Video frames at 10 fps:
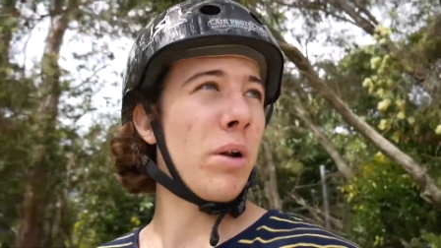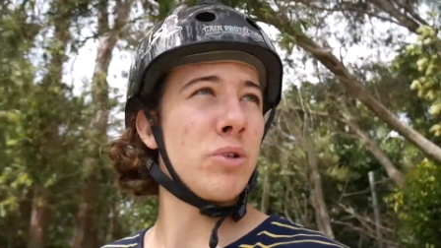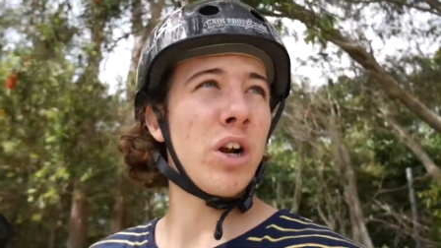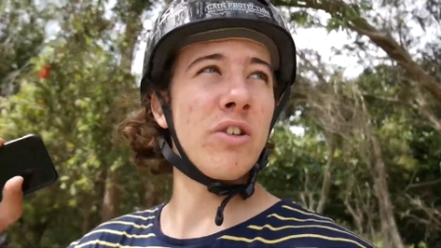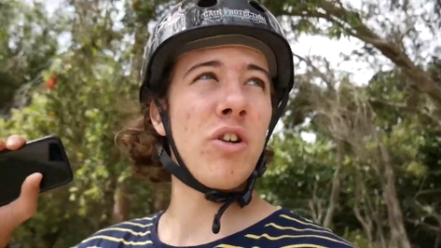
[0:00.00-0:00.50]
I'm
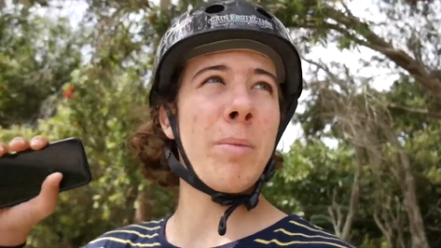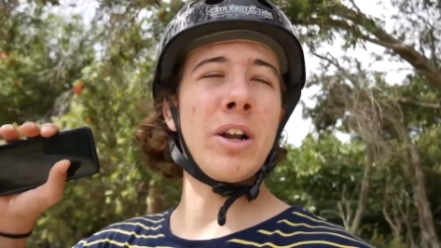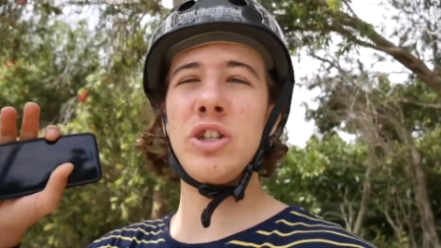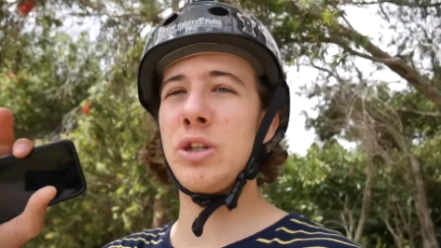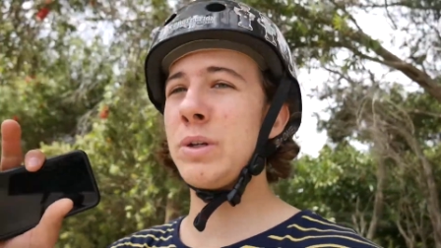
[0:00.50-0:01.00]
trying to grow
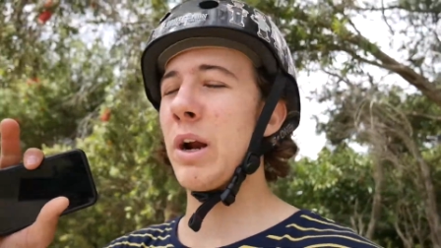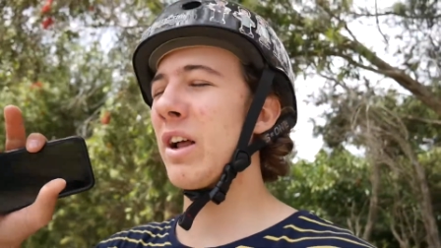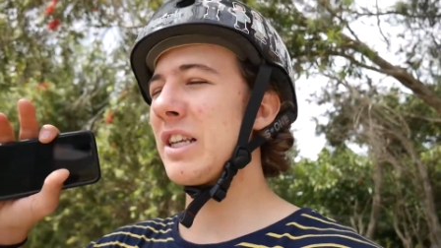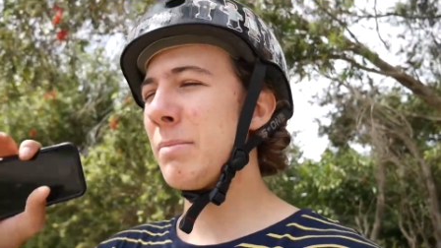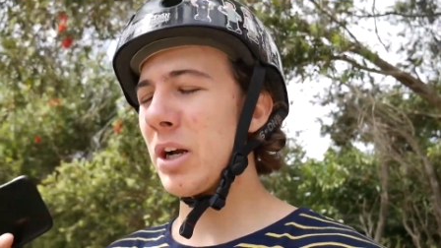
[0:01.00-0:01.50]
my YouTube channel
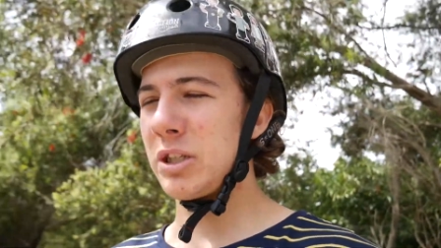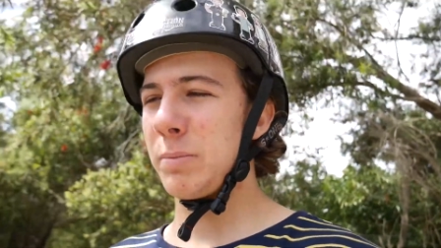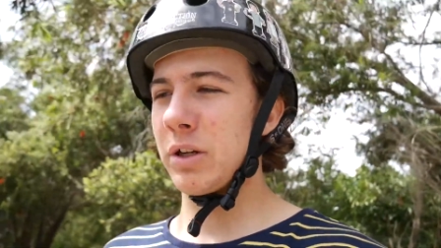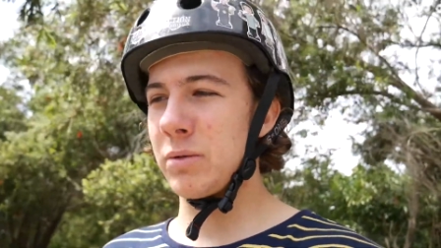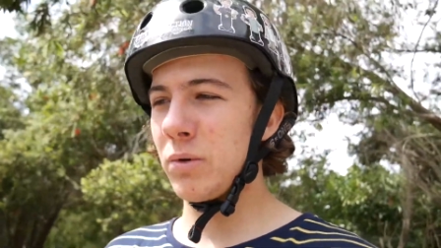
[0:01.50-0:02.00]
as much as
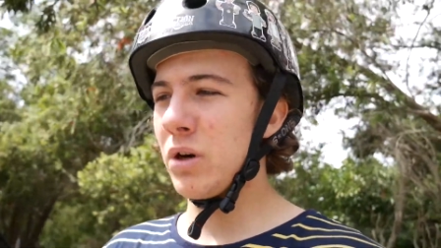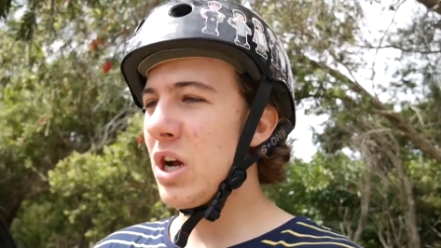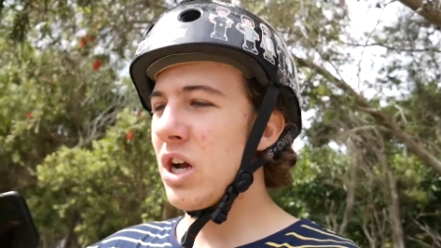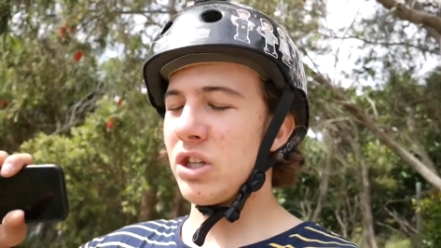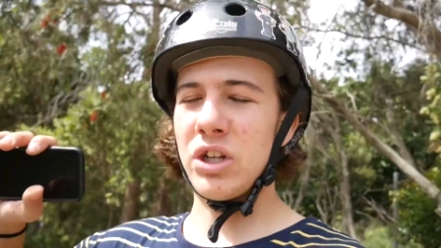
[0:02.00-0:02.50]
possible,
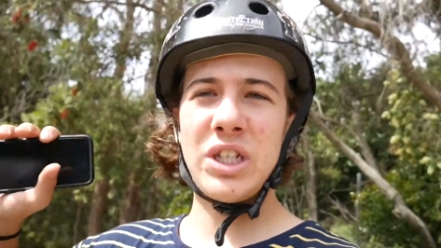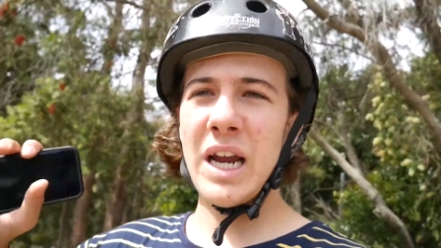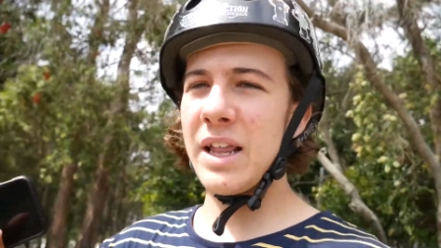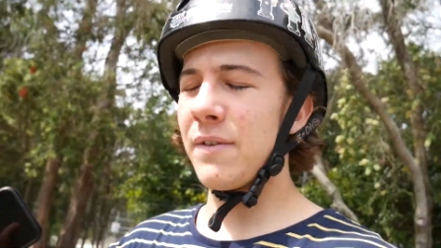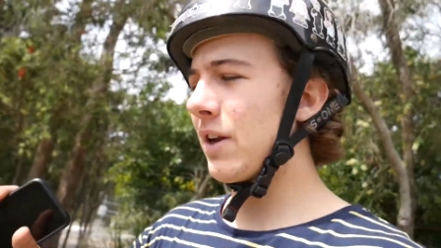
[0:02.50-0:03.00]
so
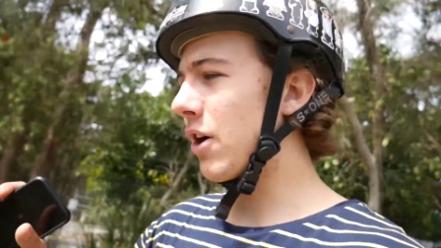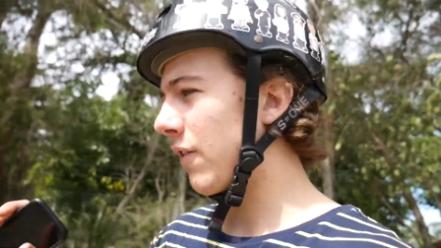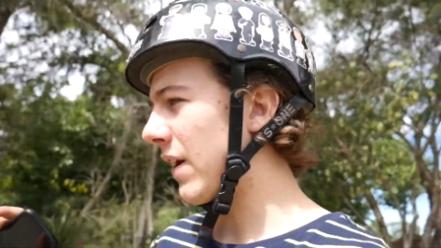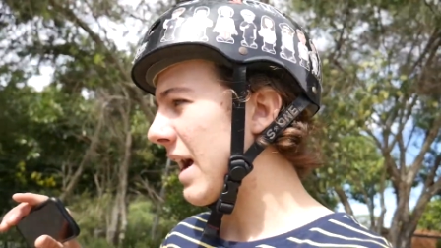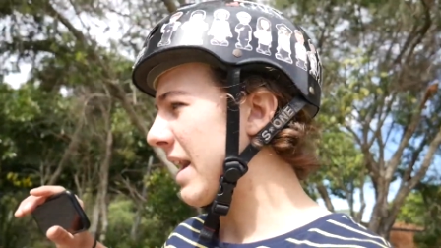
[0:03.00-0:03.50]
share this video
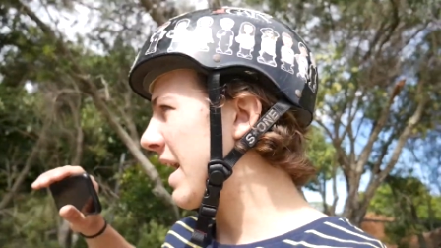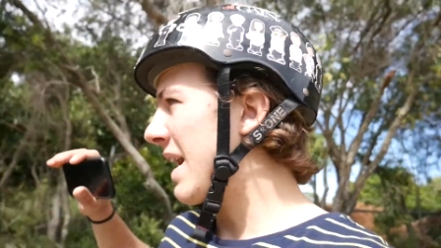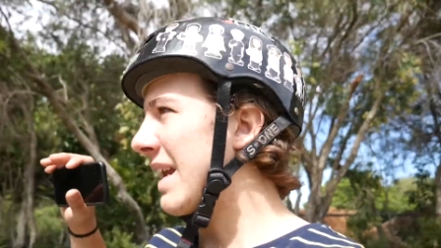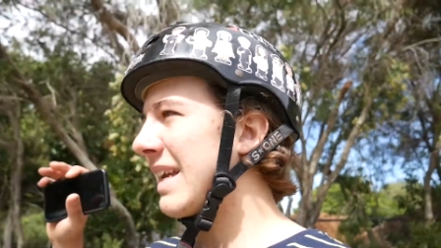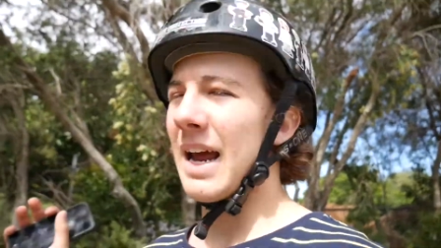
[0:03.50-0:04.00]
around,
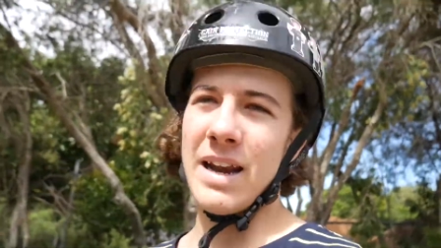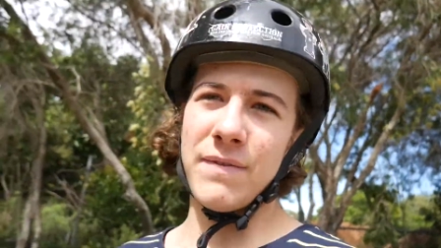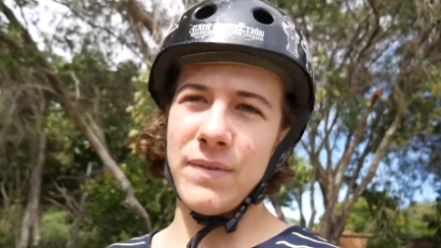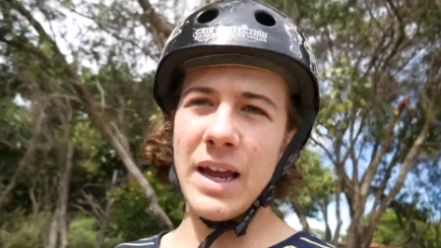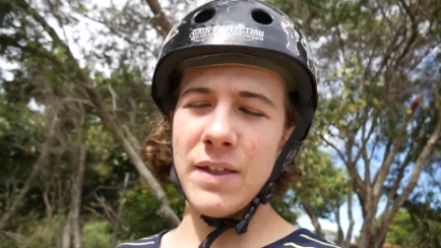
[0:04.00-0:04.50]
get
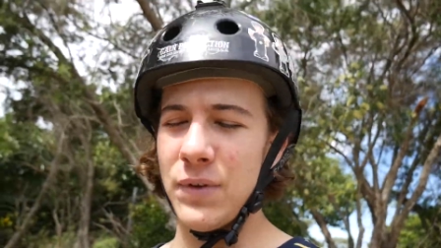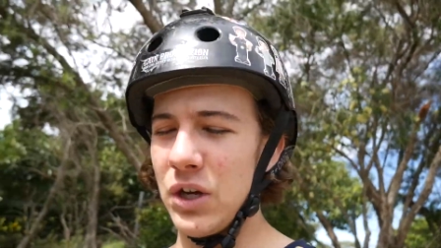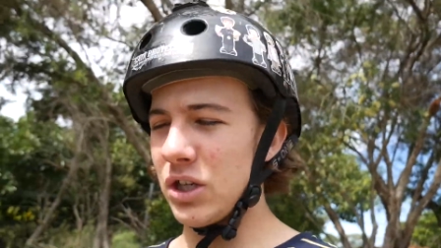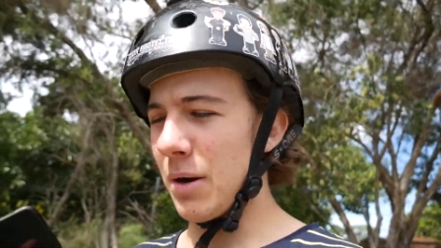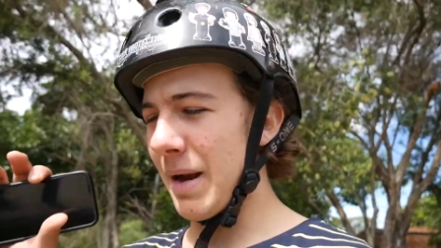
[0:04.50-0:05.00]
the
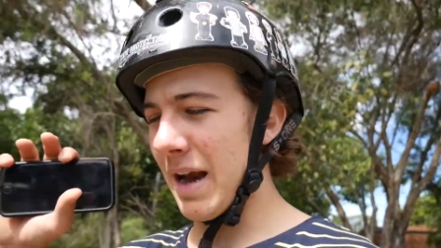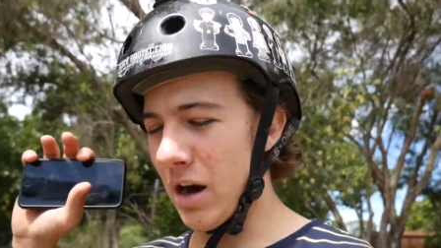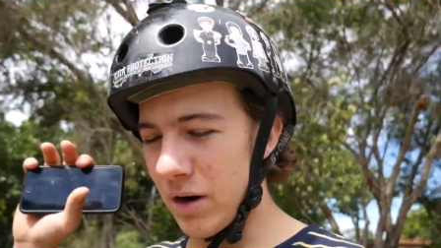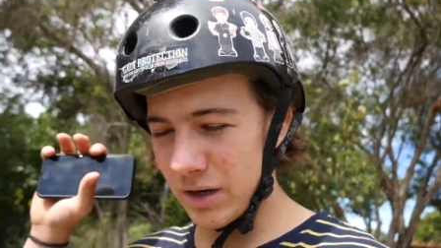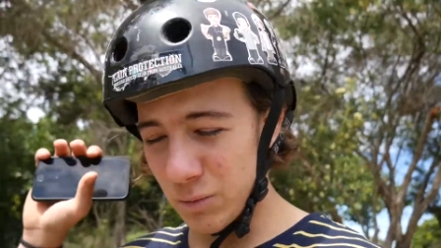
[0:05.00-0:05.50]
views up, and
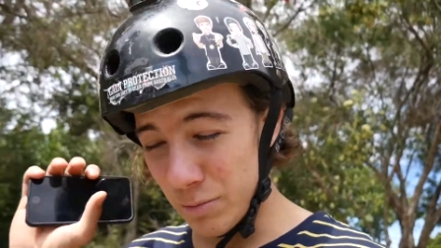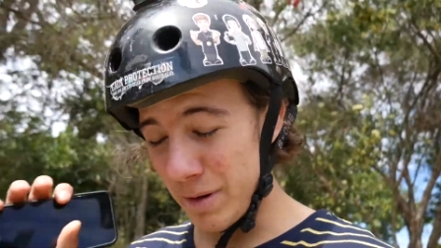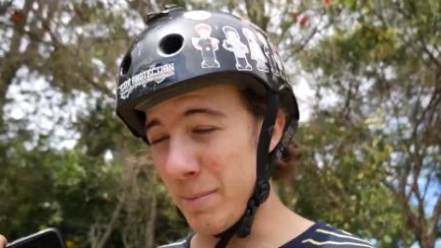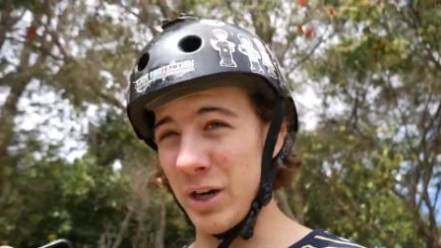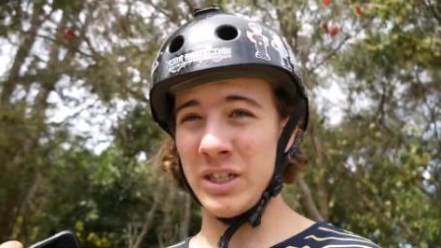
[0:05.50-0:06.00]
it would
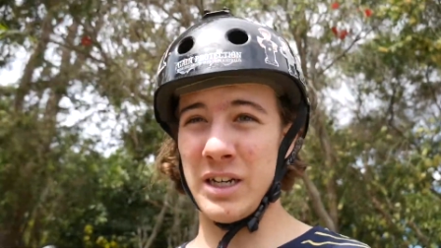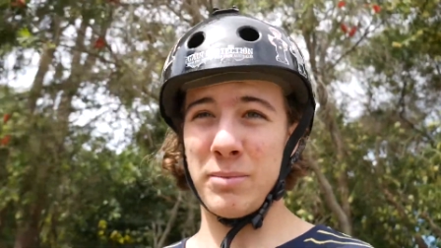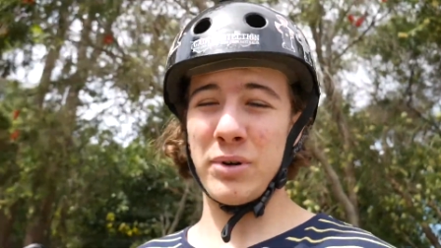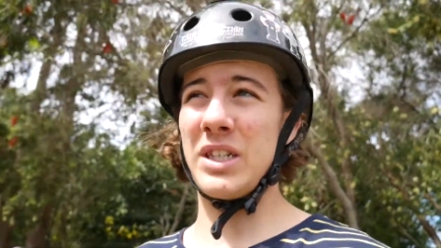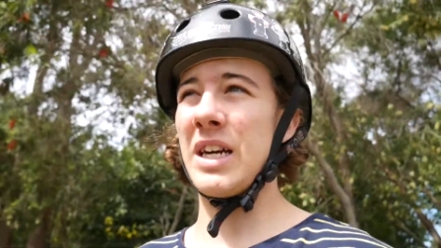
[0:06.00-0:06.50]
be muchly
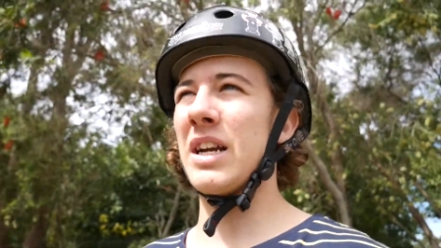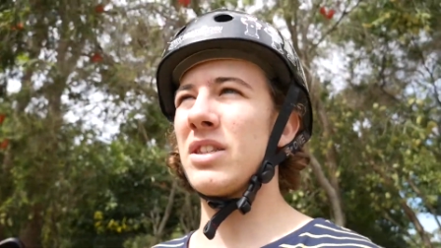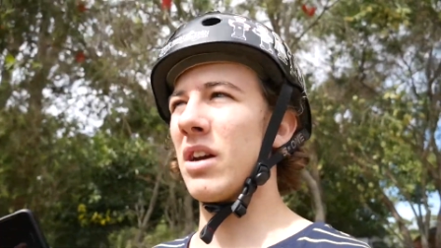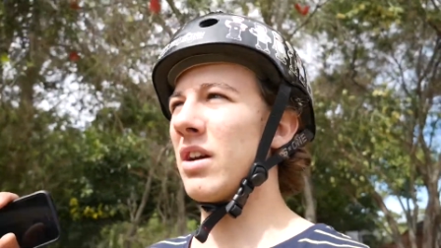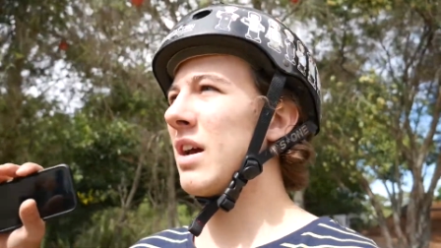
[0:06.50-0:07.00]
appreciated.
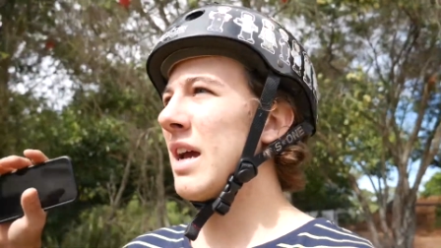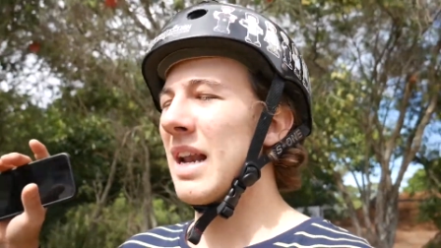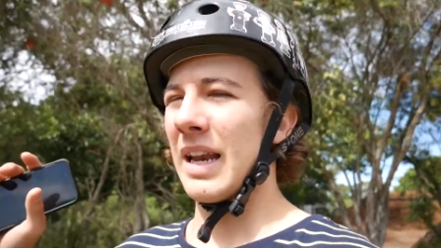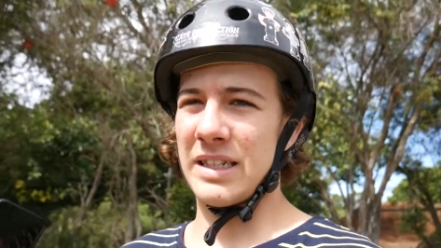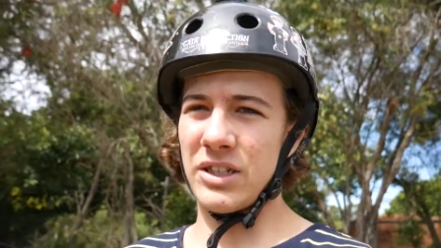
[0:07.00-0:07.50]
So
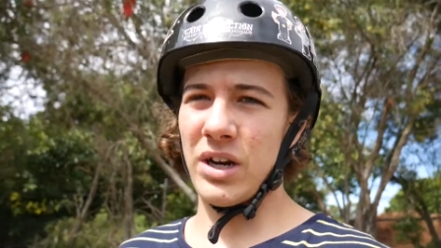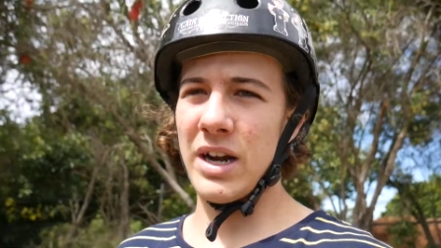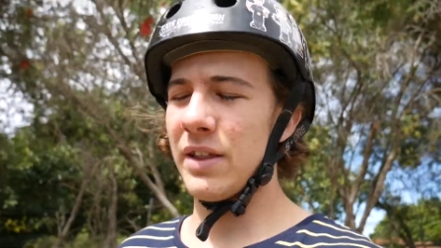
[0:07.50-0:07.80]
let's get straight into